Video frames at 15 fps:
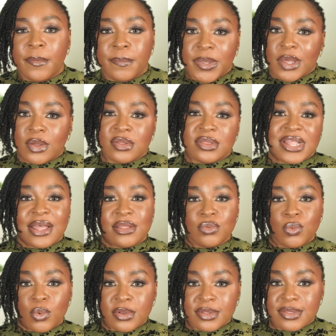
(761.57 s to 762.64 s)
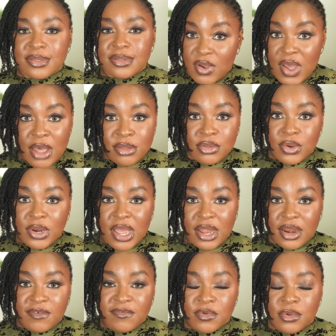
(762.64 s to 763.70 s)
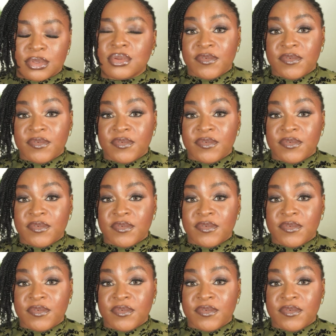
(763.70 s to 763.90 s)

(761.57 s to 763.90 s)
because that's what your household can afford.